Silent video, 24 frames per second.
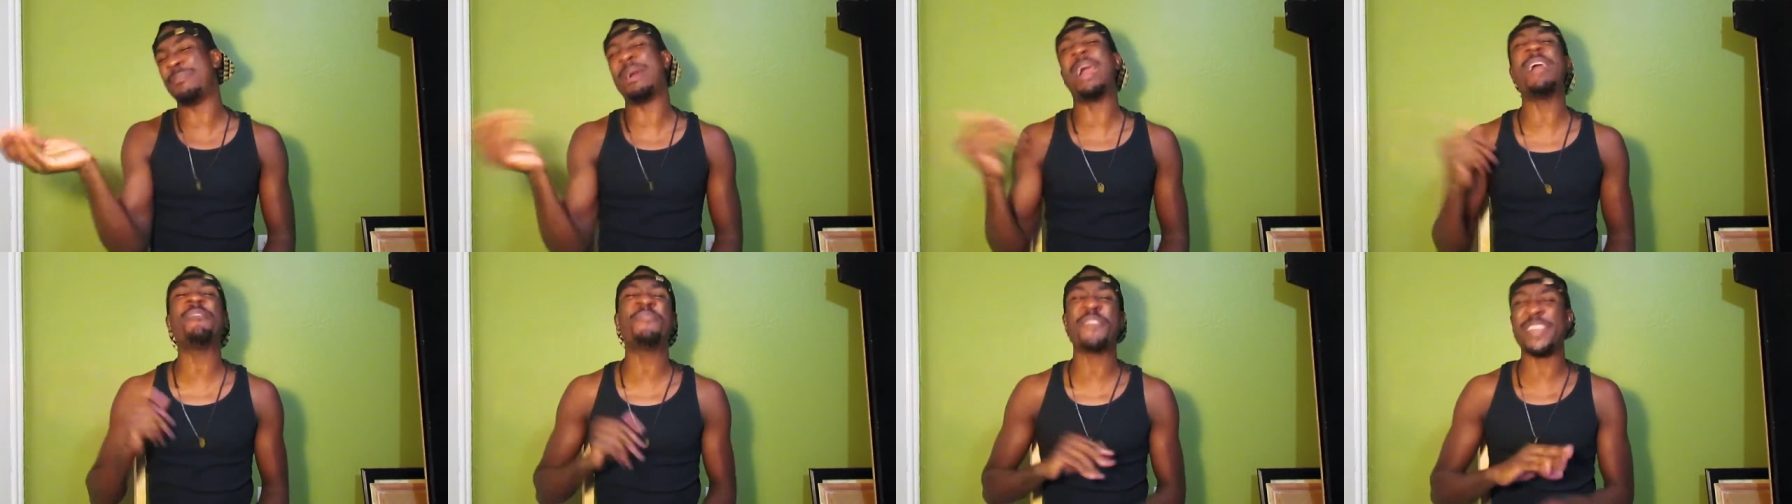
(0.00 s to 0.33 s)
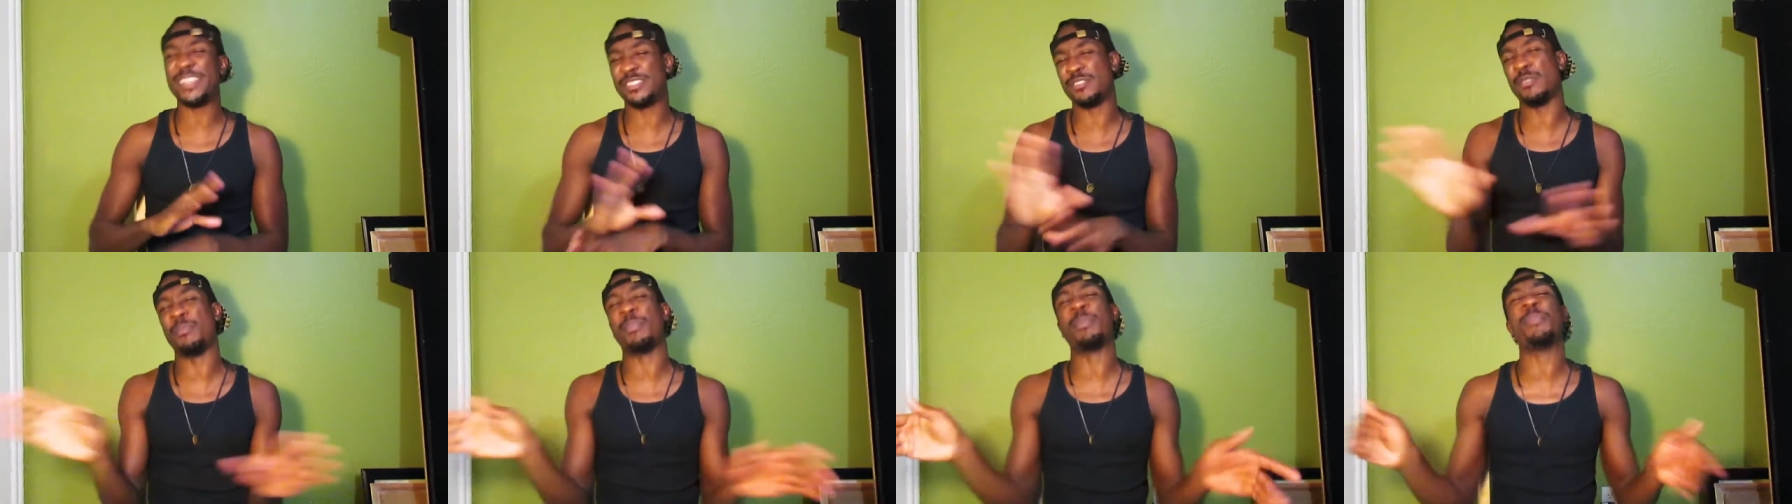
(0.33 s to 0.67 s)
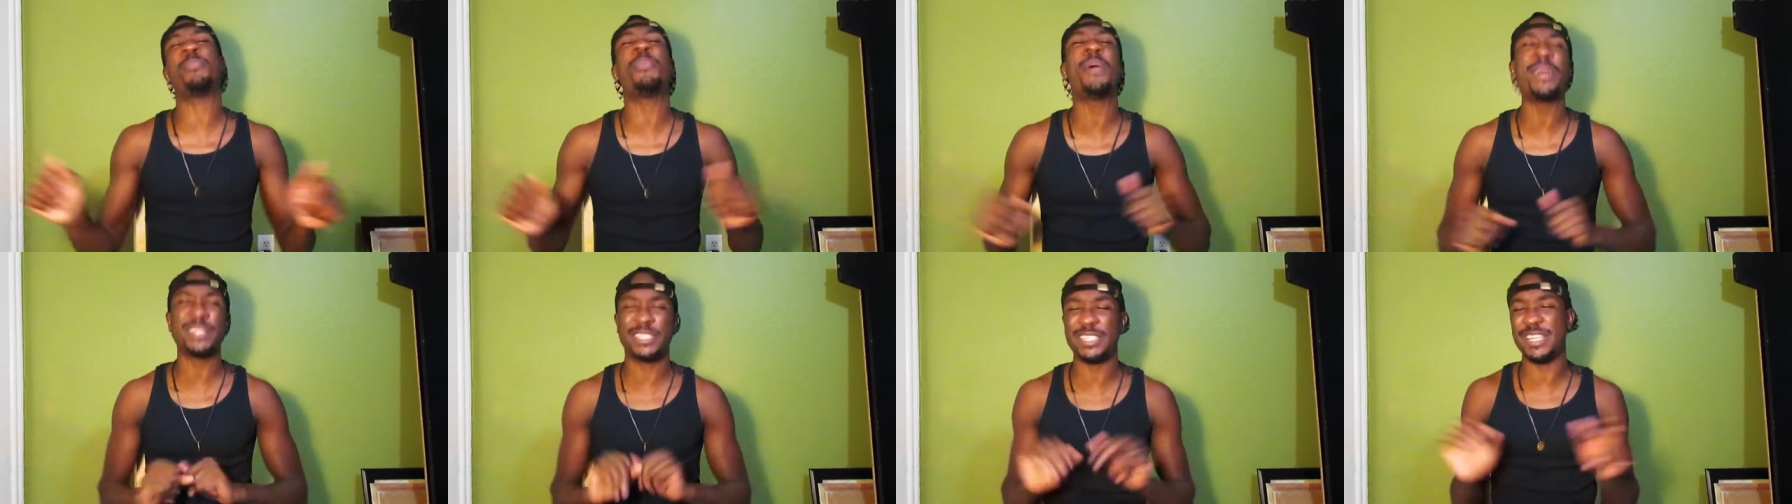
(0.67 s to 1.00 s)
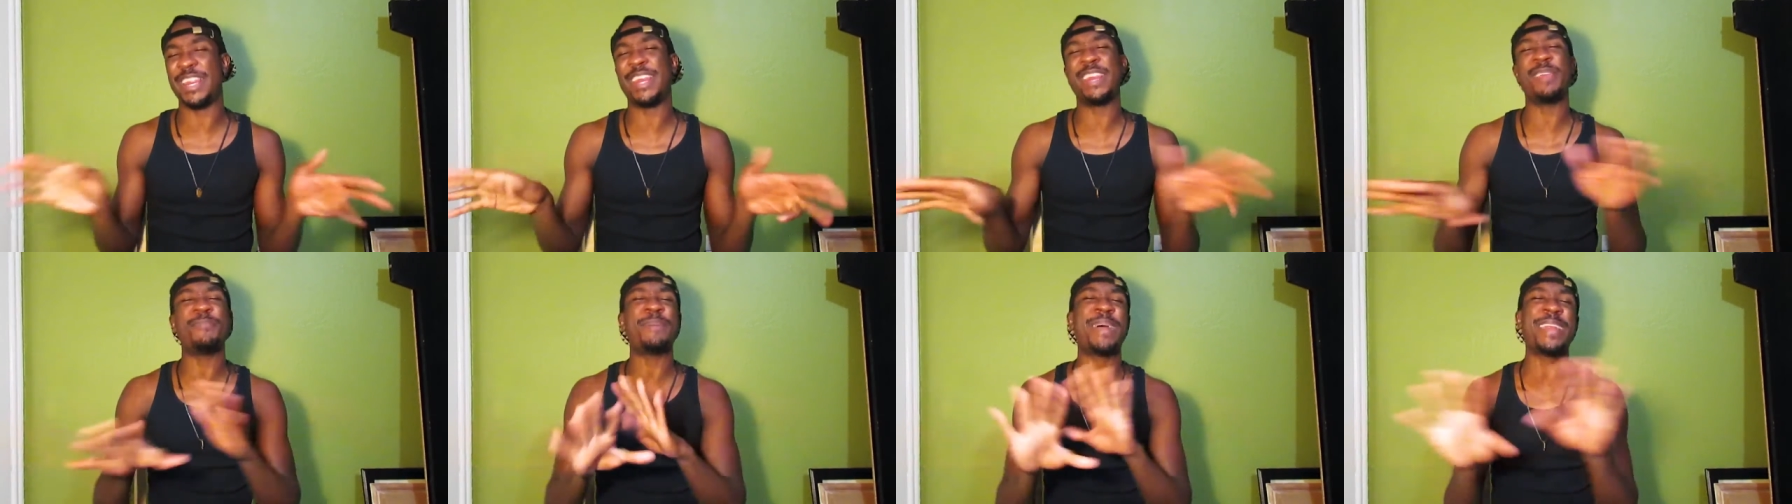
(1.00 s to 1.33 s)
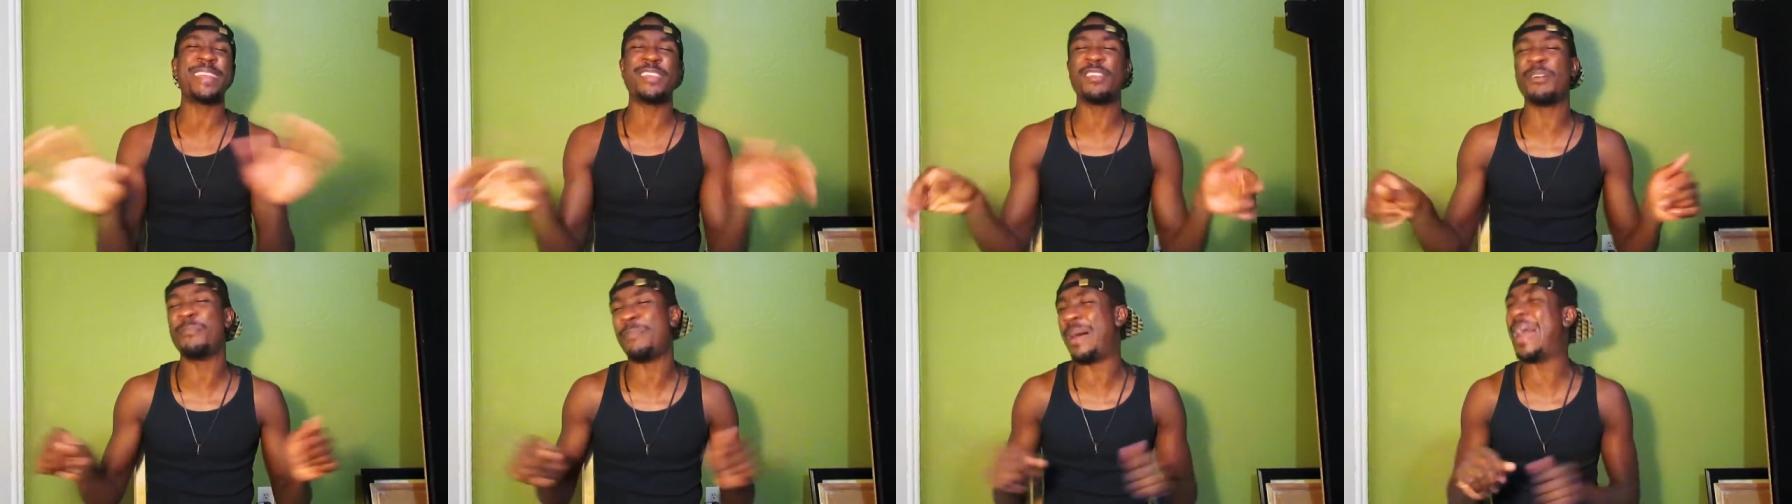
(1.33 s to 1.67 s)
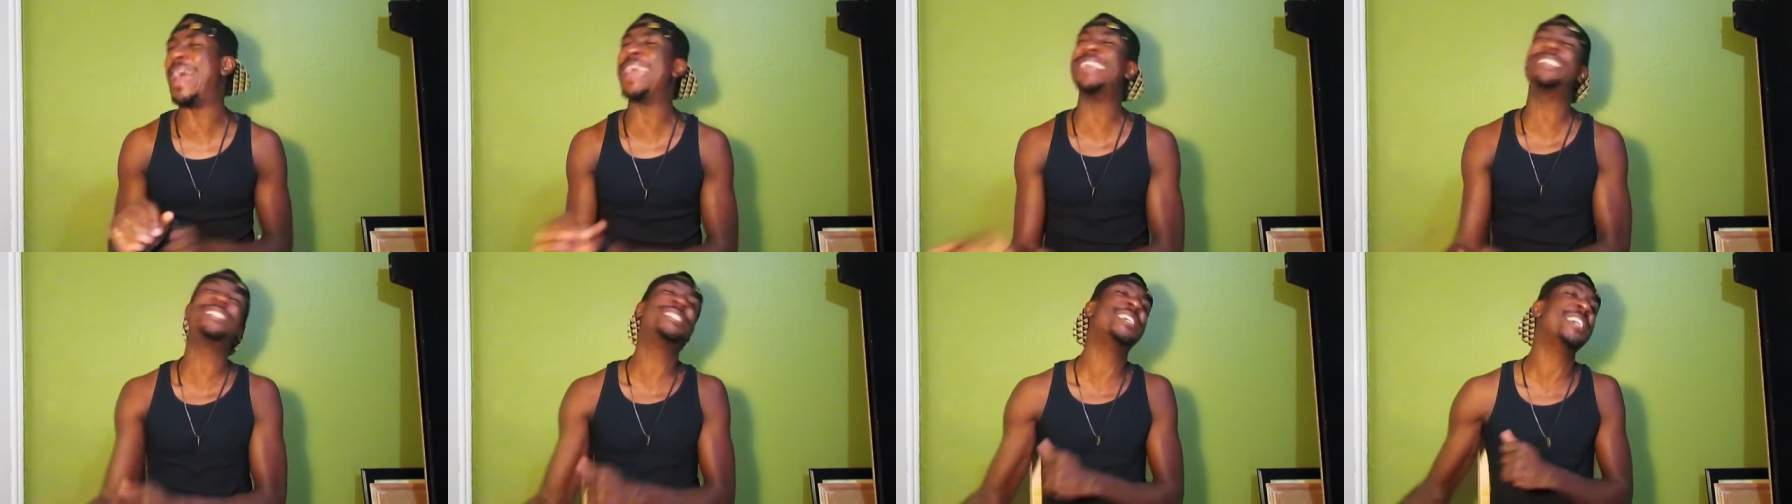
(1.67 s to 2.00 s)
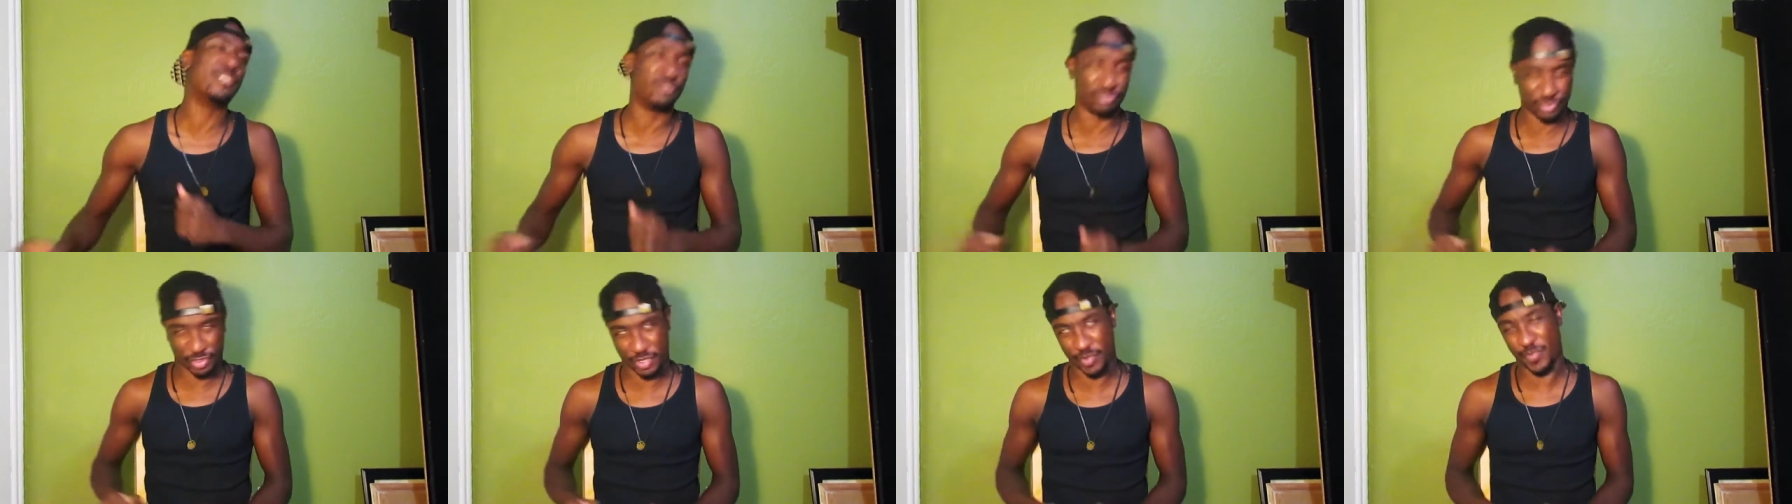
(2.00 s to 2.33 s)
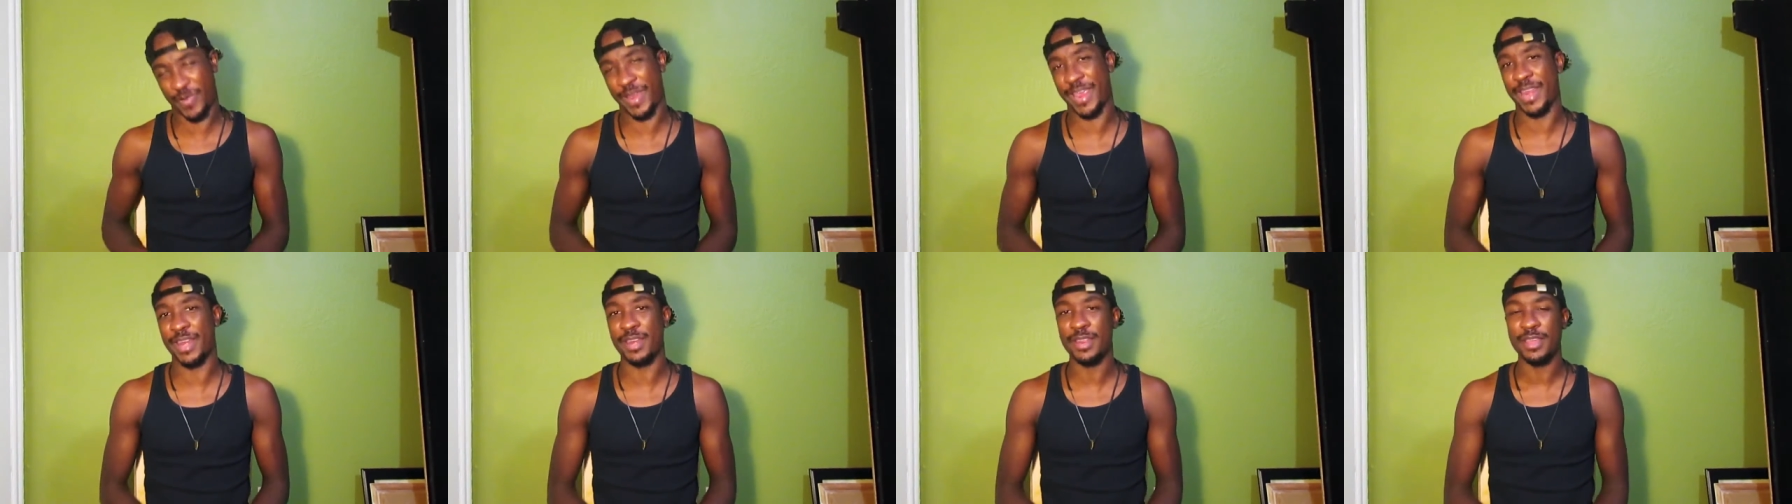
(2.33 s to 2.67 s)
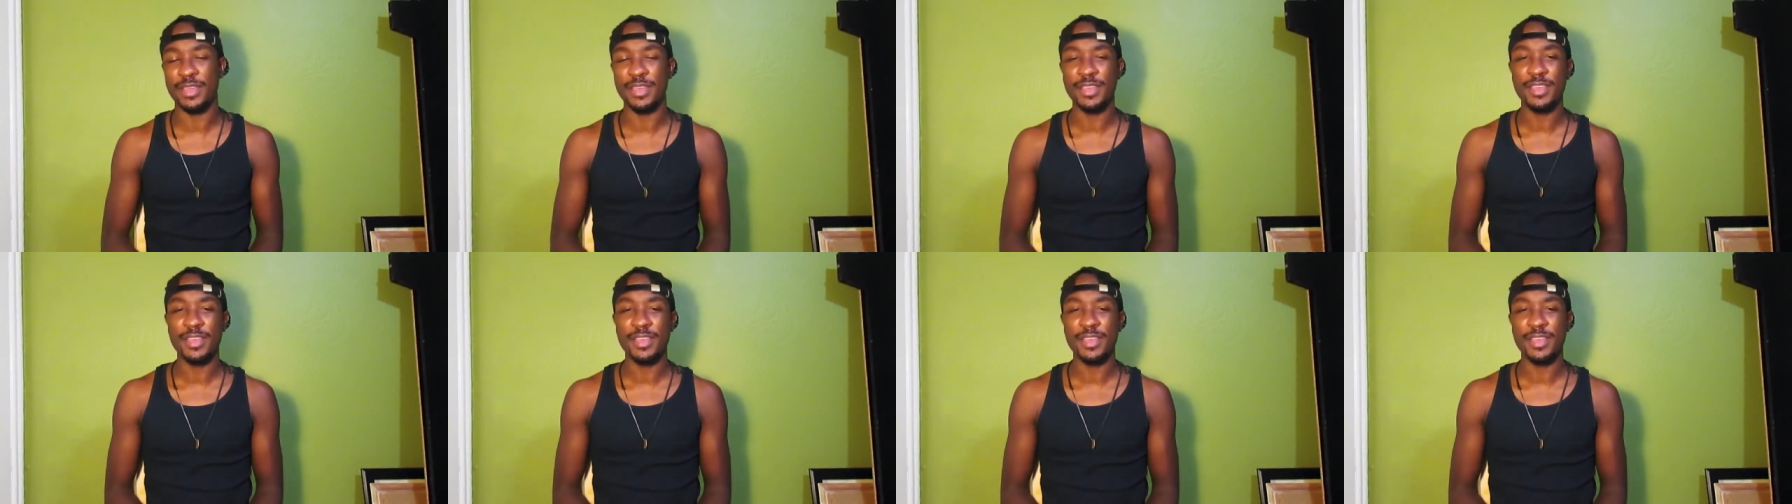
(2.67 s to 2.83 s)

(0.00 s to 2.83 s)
in my face or be punching anybody on my children.